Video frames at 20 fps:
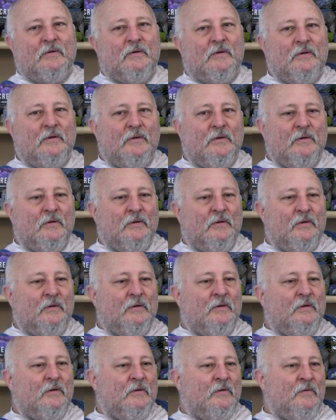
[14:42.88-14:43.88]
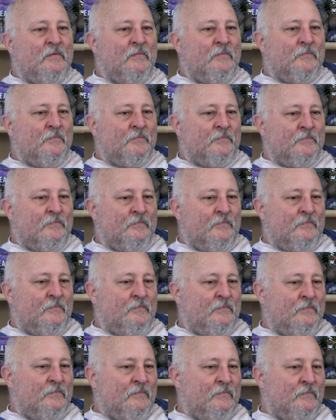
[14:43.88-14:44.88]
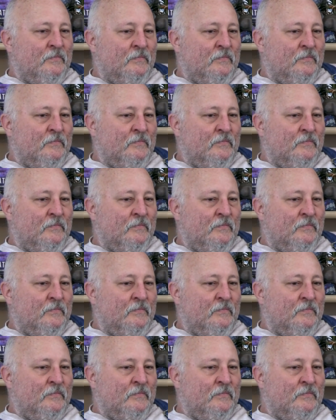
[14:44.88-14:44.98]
[no speech]